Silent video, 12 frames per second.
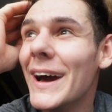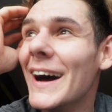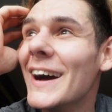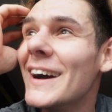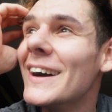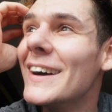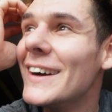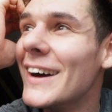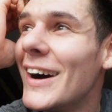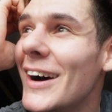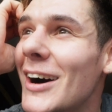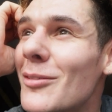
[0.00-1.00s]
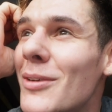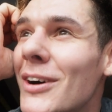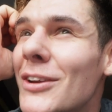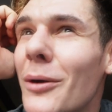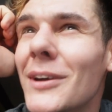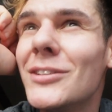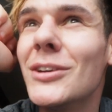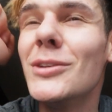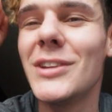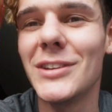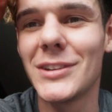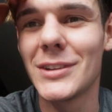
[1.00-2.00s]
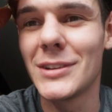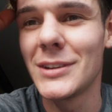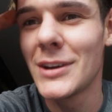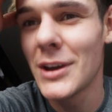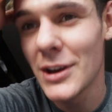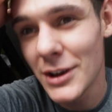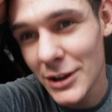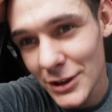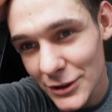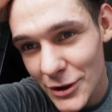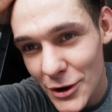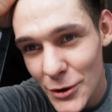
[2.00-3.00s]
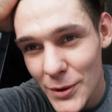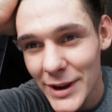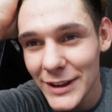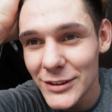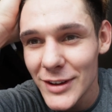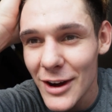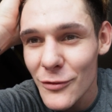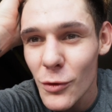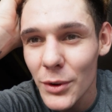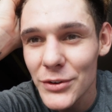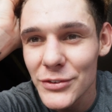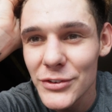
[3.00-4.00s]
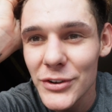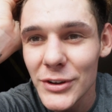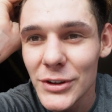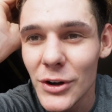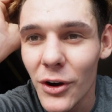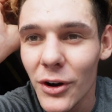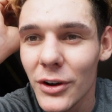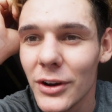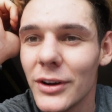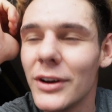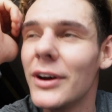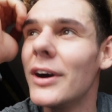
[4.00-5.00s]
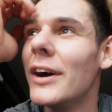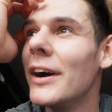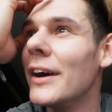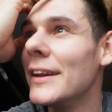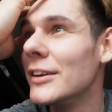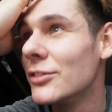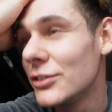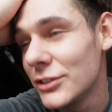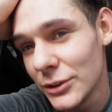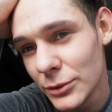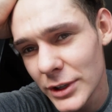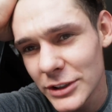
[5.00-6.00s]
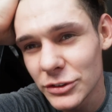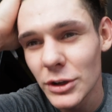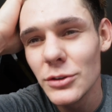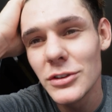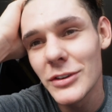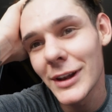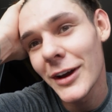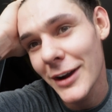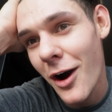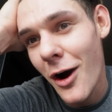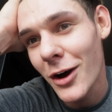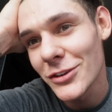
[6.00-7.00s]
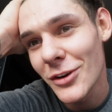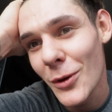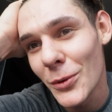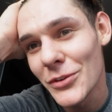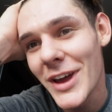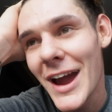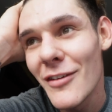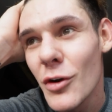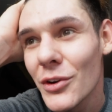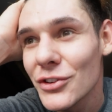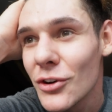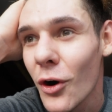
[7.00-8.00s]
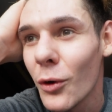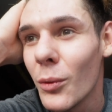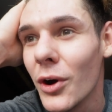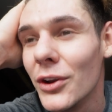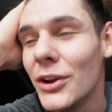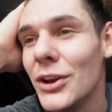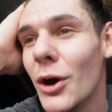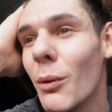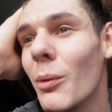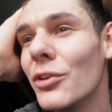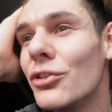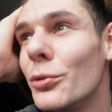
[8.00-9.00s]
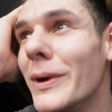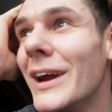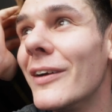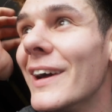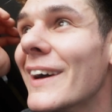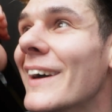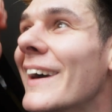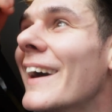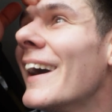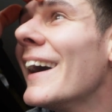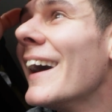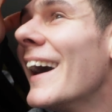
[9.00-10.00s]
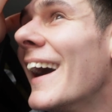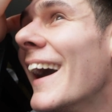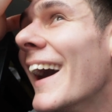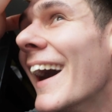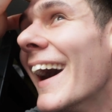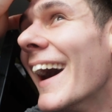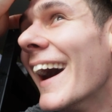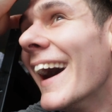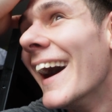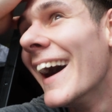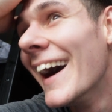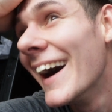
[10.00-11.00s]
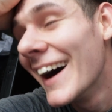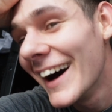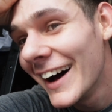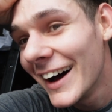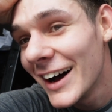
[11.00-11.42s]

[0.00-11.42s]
but yeah, um, no excuses. No, ex everyone's got an excuse. Excuses are like arseholes. Everyone's got one. No one wants to hear it.